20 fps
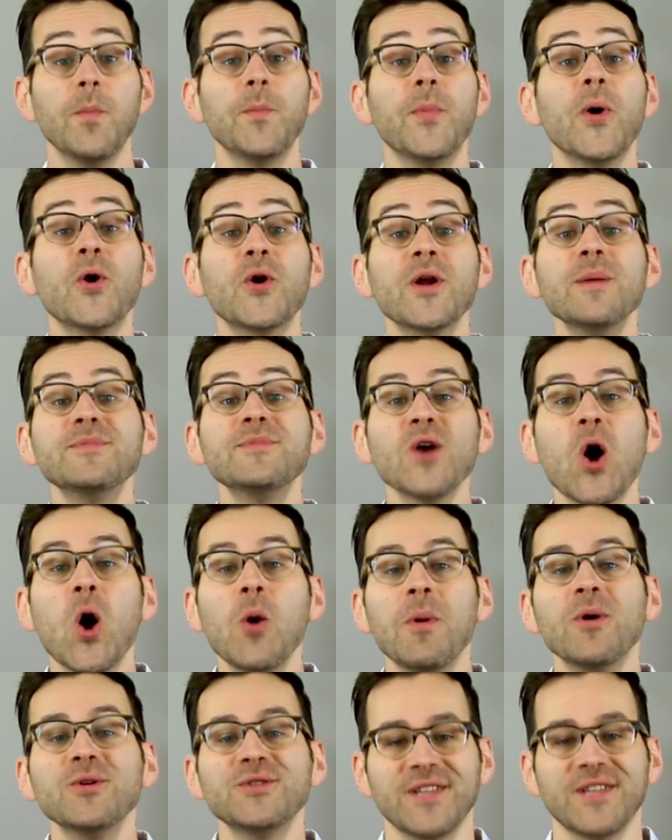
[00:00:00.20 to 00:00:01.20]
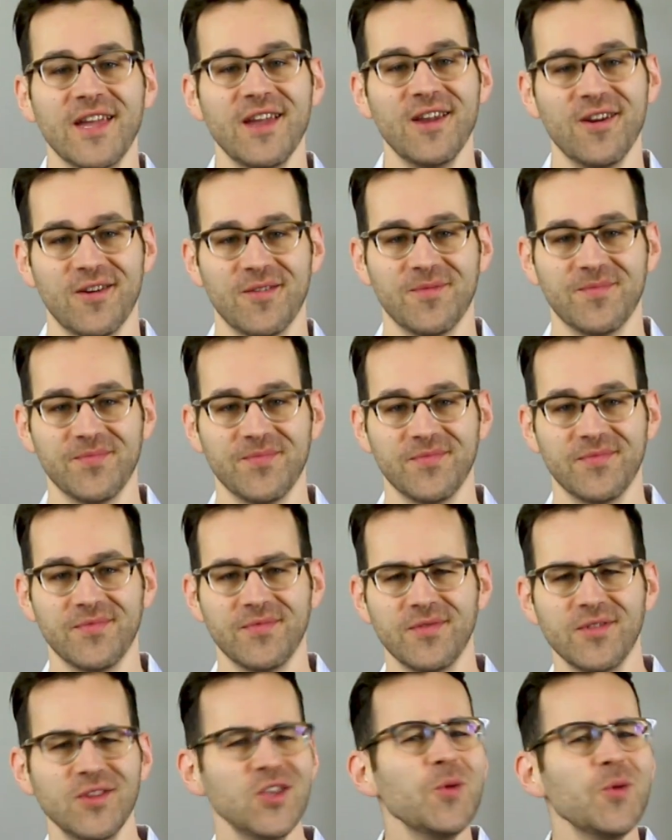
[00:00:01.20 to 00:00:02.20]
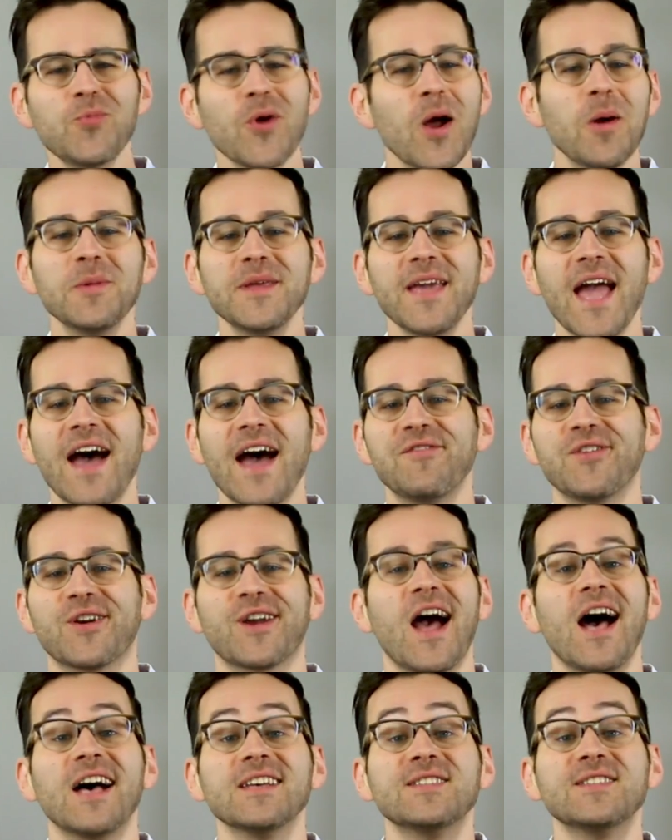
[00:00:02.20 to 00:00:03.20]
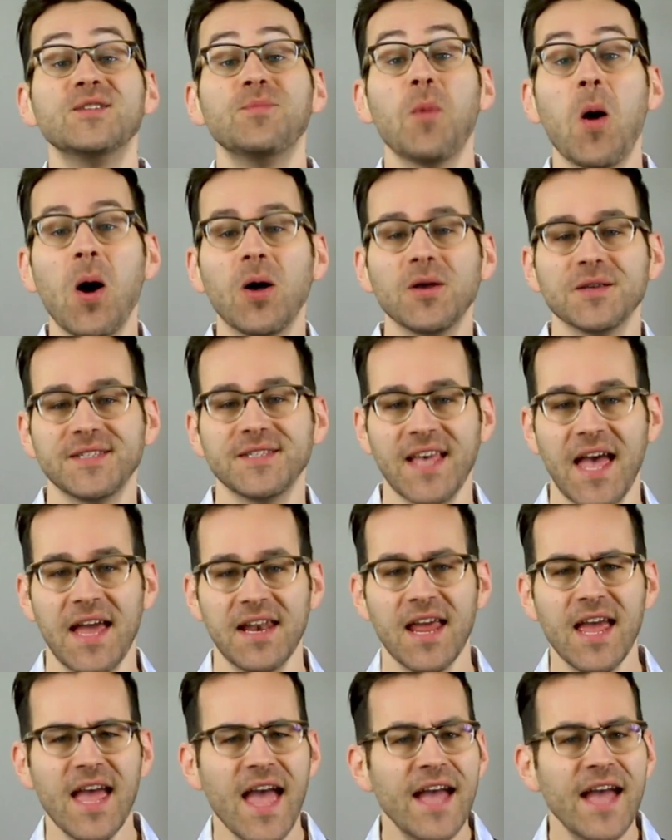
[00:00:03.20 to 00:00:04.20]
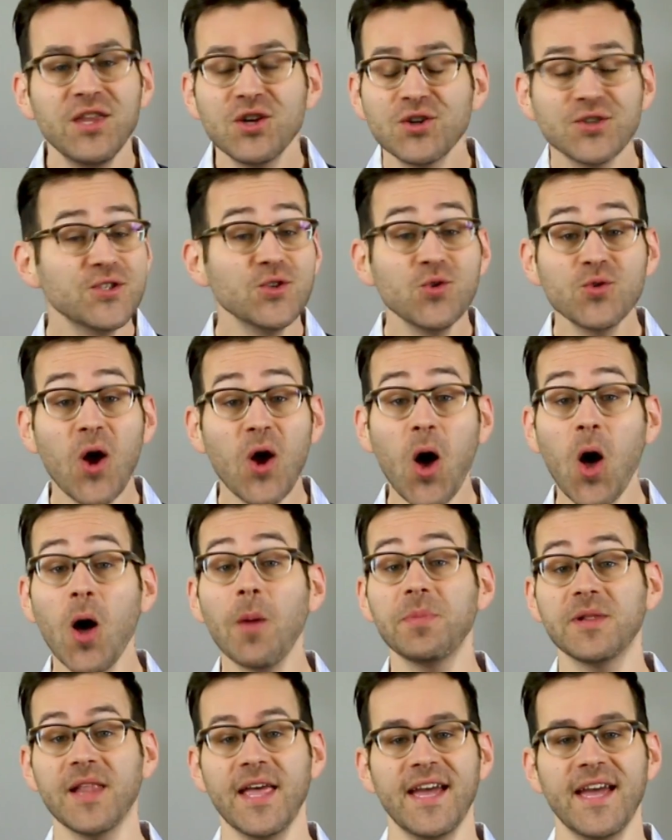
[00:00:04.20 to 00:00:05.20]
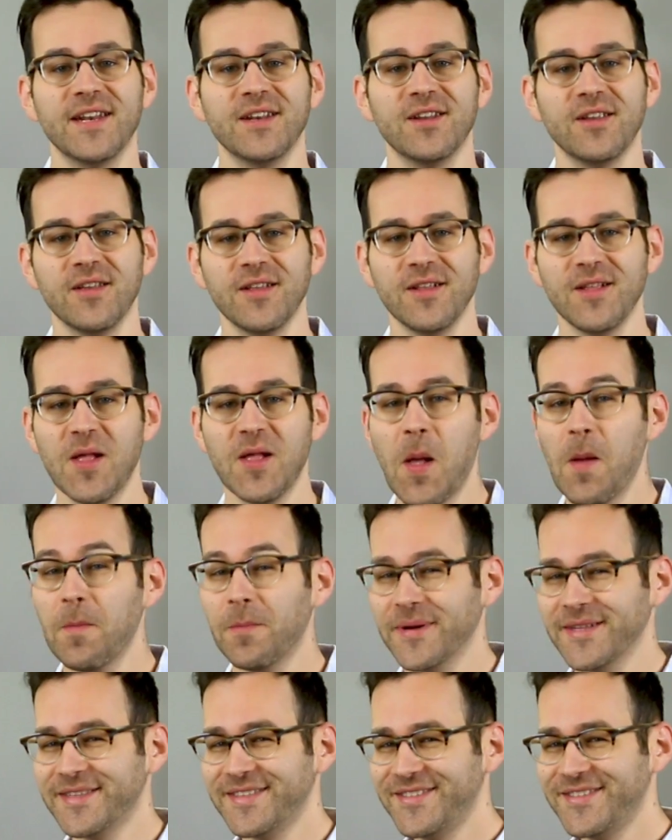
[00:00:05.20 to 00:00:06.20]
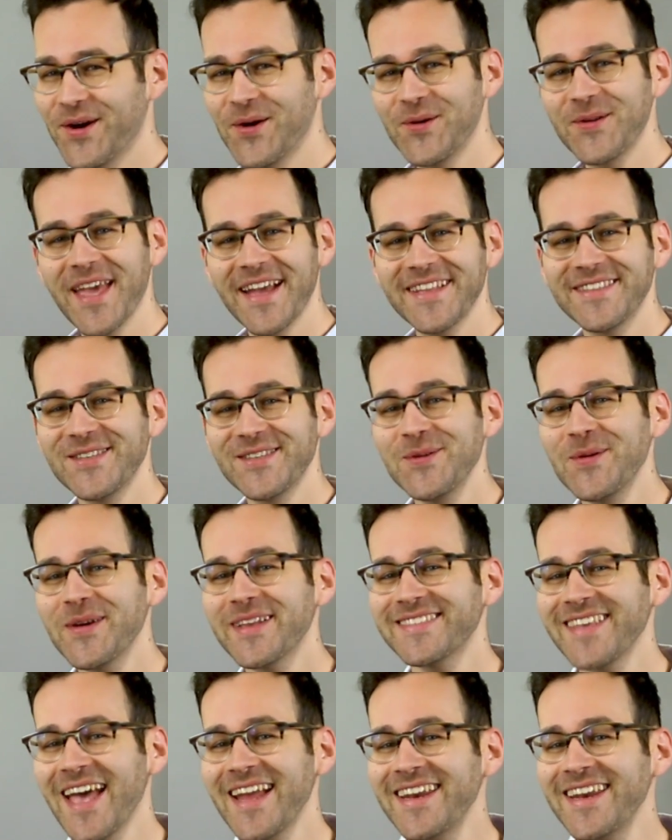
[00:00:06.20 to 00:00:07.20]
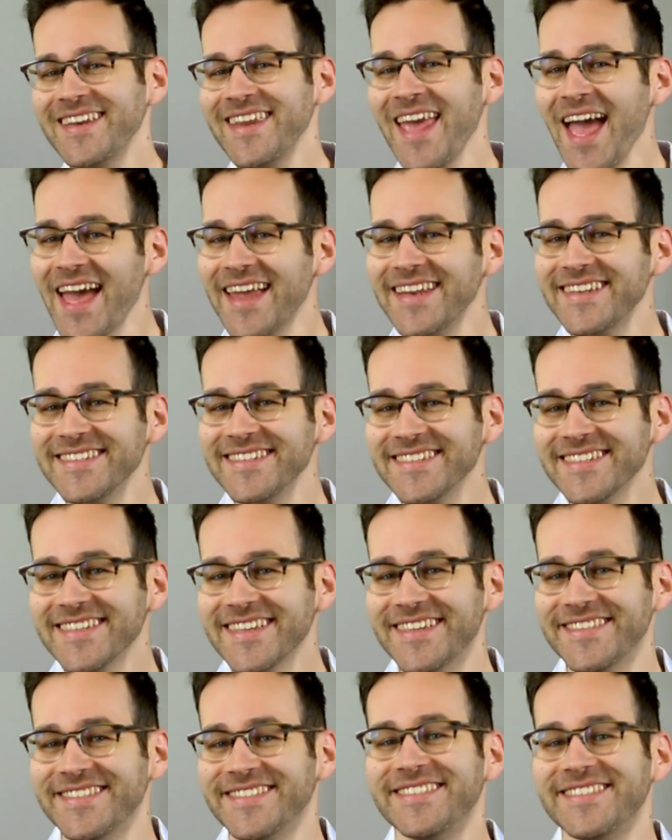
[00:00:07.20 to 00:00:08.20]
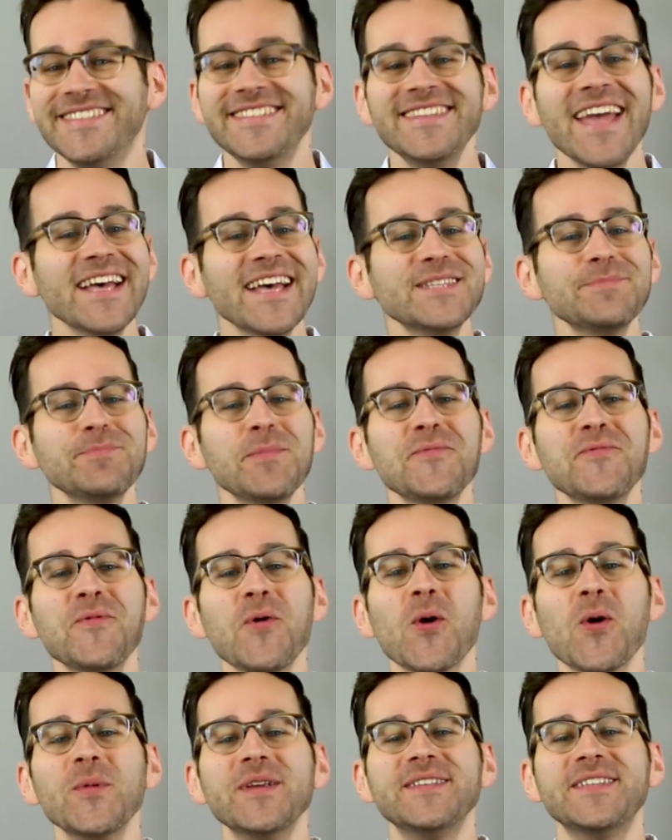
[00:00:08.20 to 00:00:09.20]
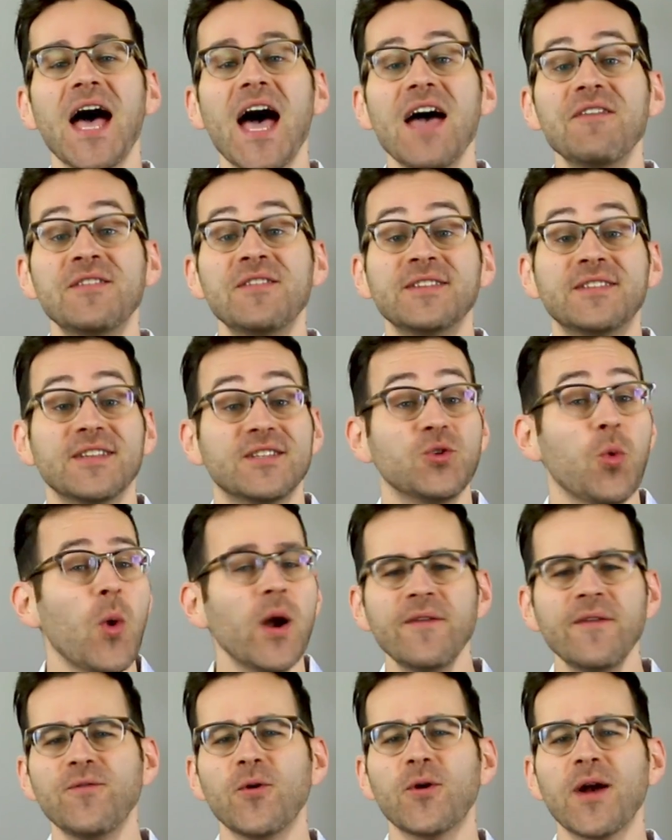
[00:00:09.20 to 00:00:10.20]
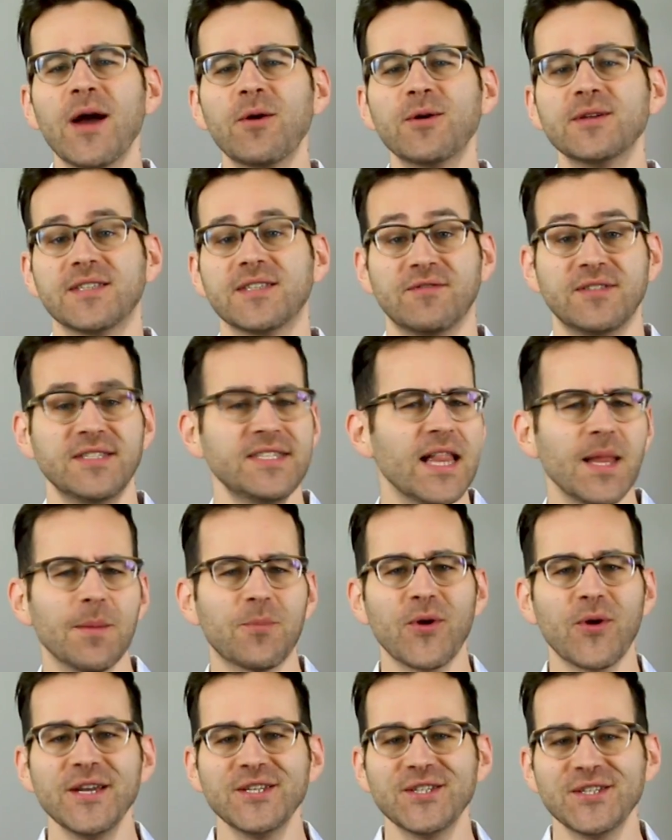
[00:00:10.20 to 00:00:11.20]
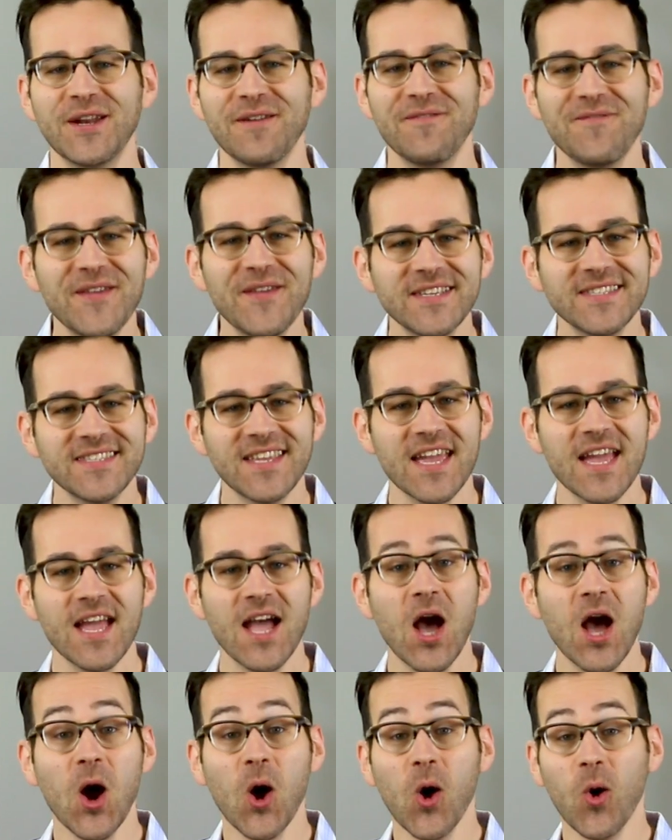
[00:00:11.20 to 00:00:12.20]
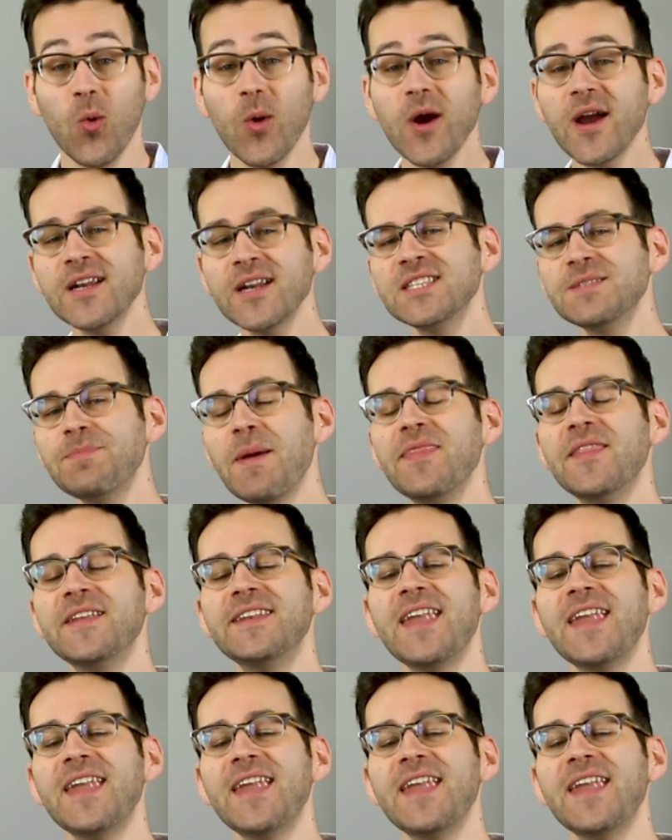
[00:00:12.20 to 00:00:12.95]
Purim's almost here. You probably have your costume all set and your Suda all planned. But don't get too excited yet, because just before we dive into 24 hours of celebration and feasting, we're going to spend the